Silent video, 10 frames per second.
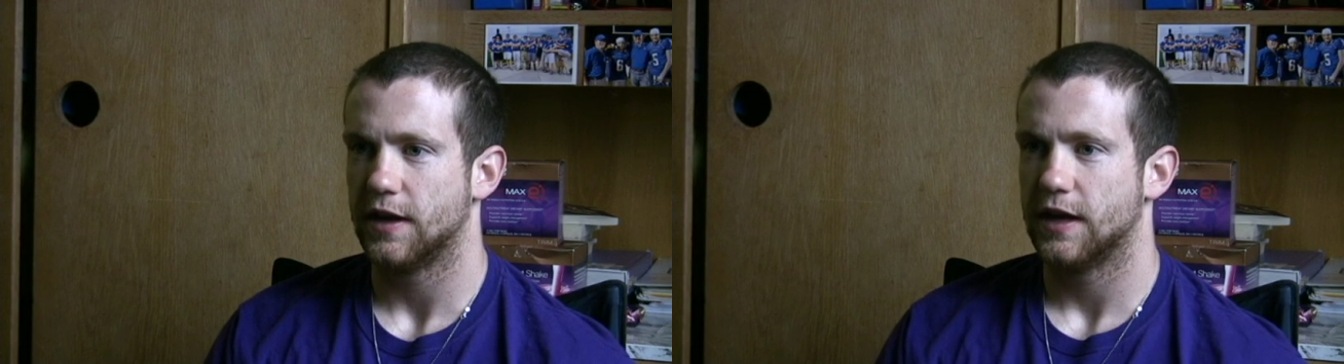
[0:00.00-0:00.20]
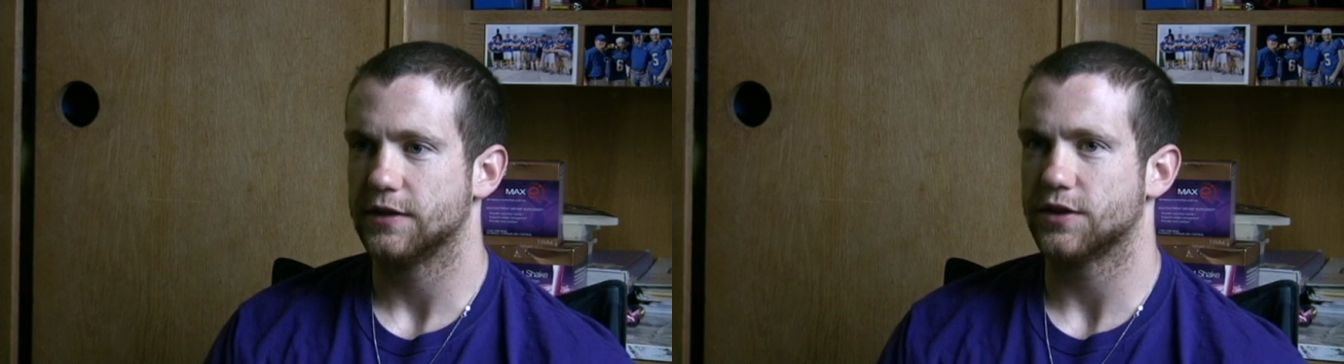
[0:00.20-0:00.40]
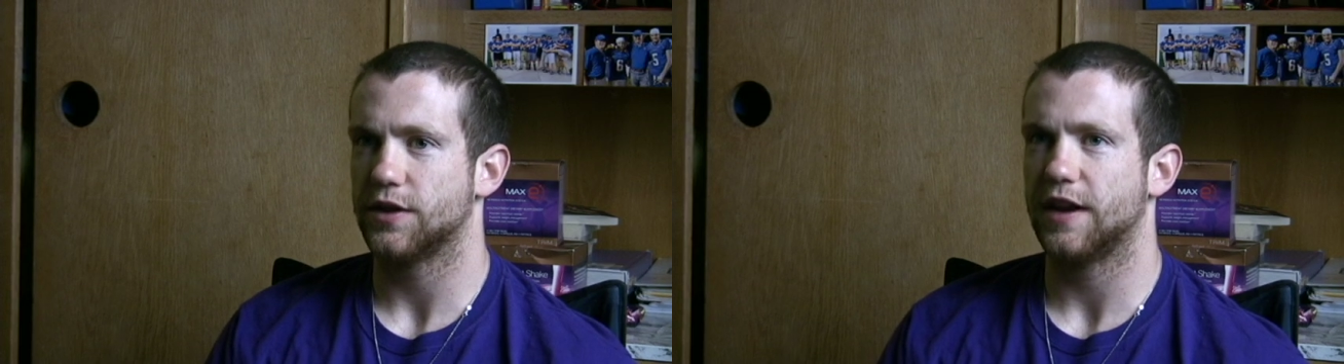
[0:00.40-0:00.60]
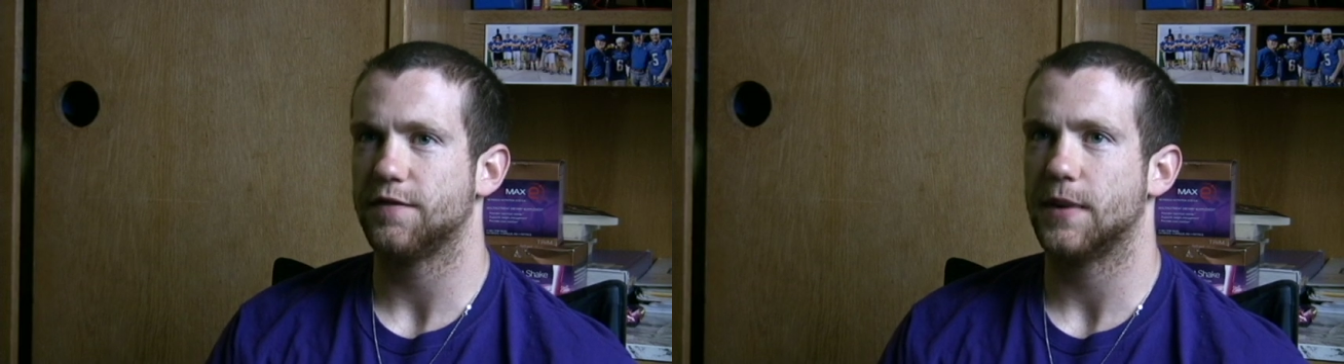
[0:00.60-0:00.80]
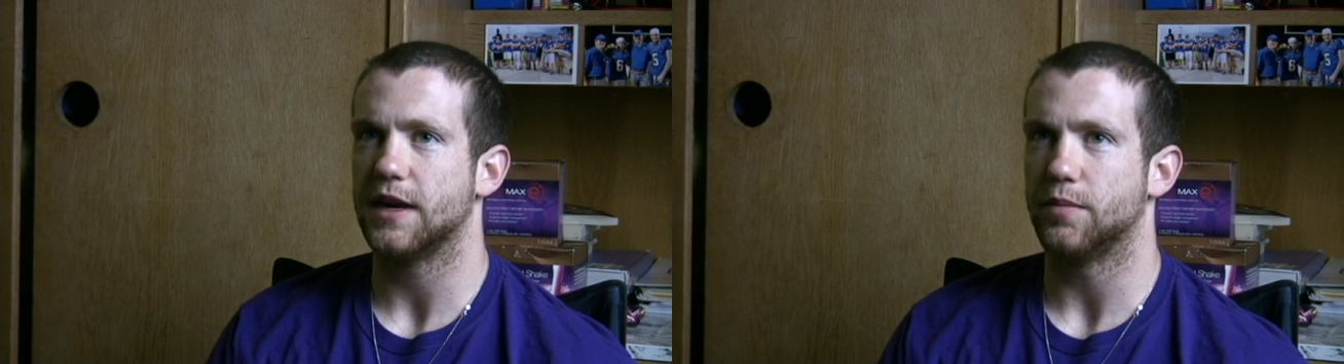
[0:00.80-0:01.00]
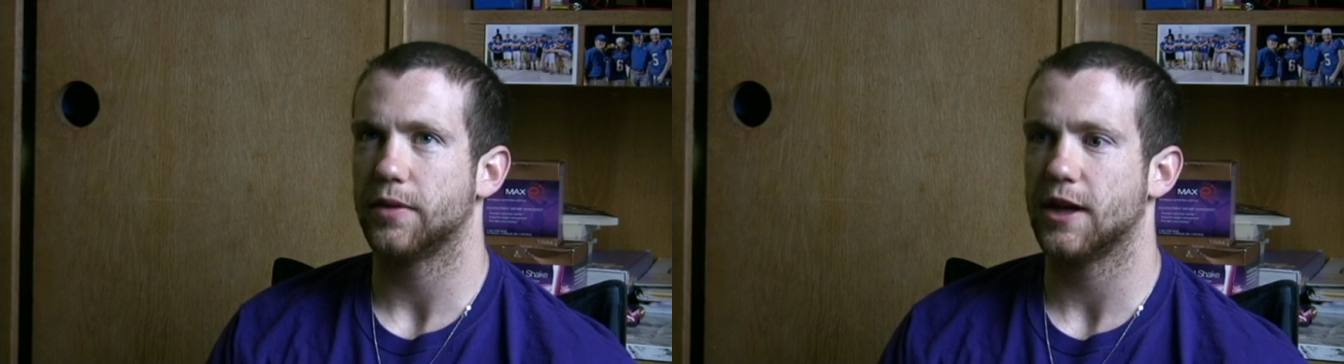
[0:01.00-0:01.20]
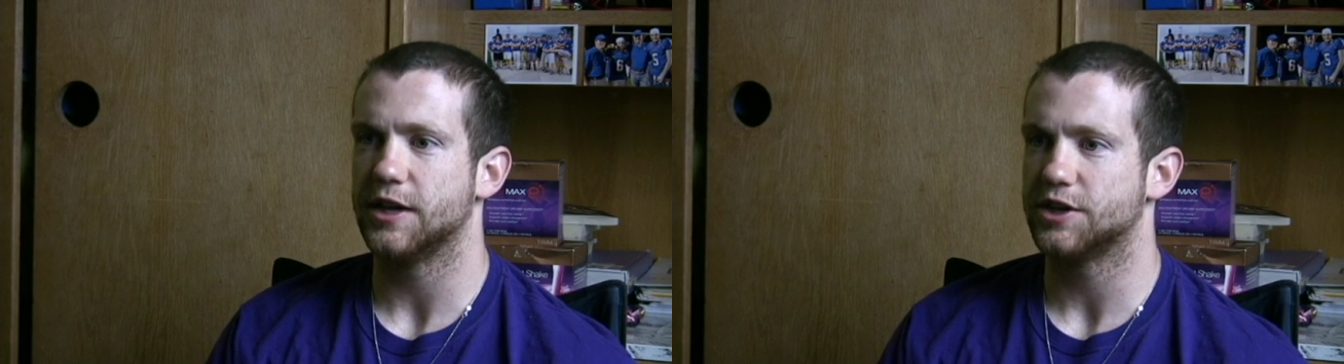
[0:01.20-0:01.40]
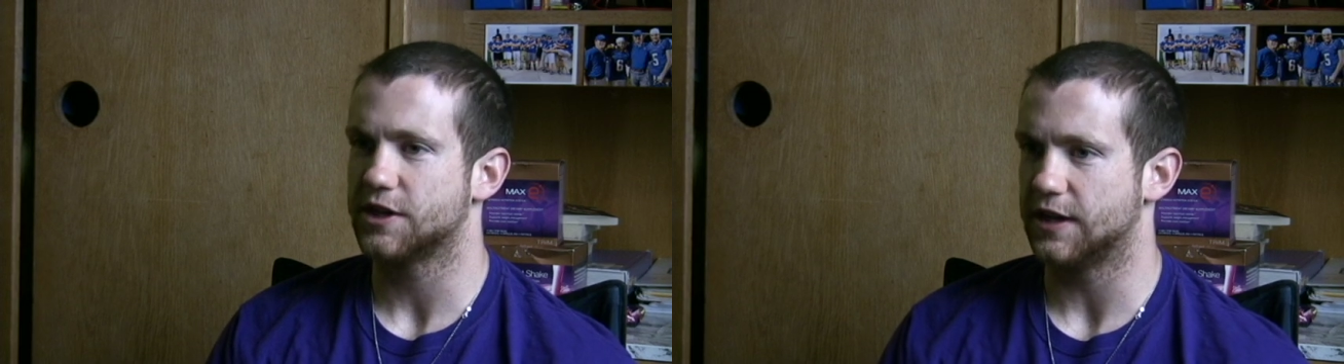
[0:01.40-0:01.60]
And so they've made a
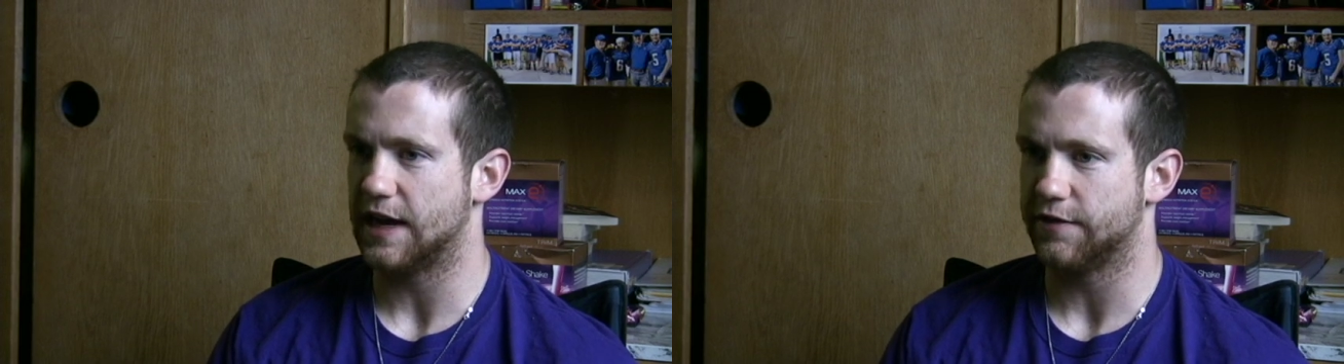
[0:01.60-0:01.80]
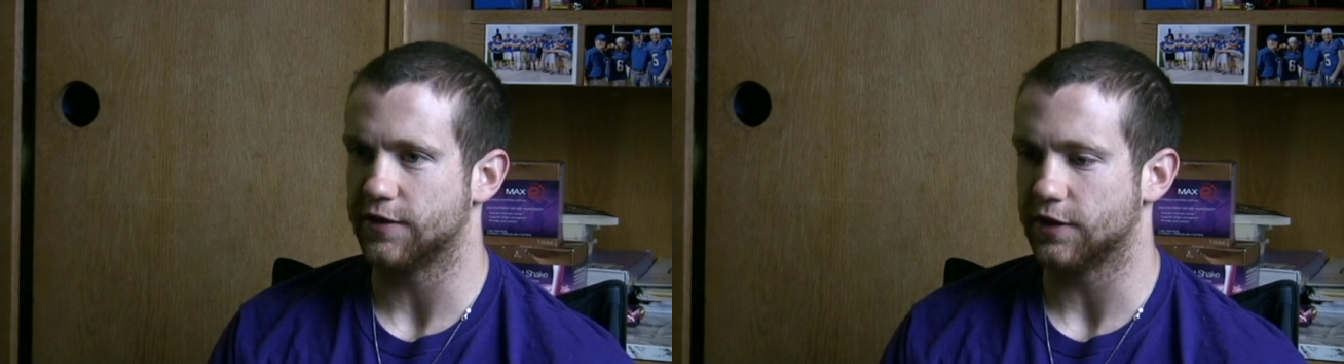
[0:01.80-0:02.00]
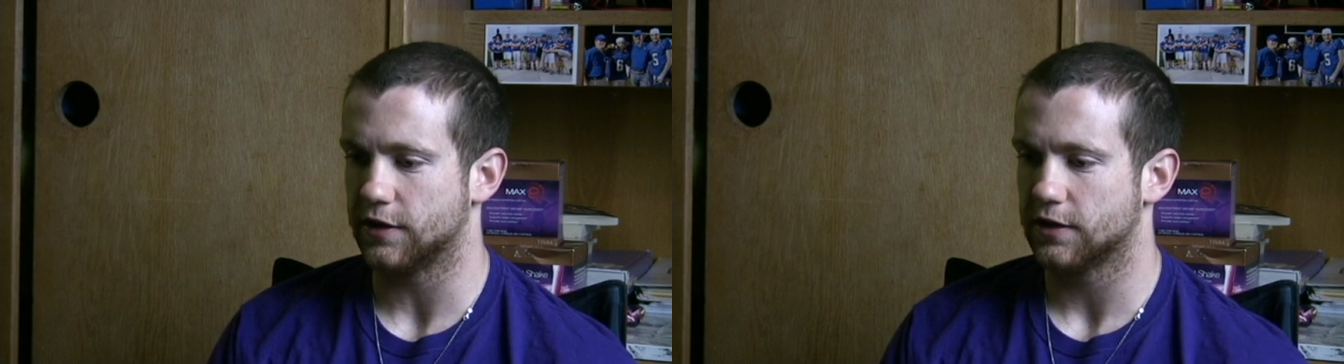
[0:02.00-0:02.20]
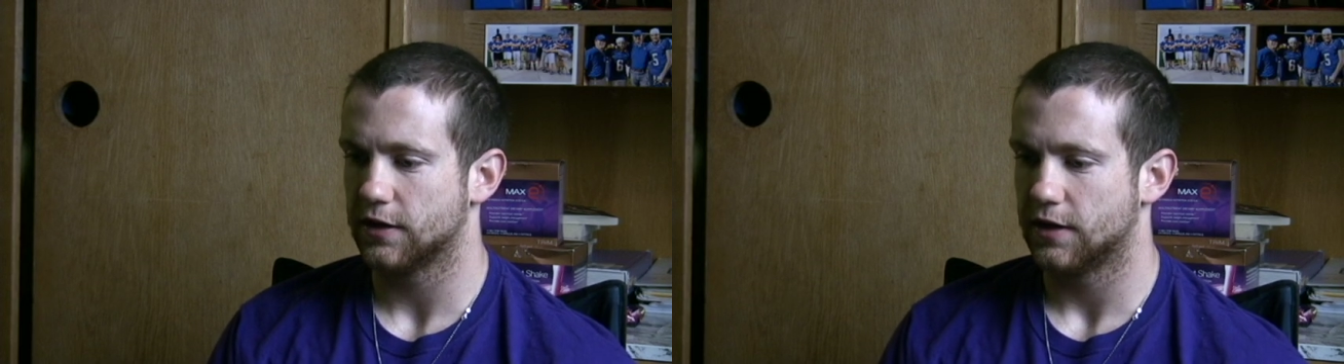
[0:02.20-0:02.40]
pledge to never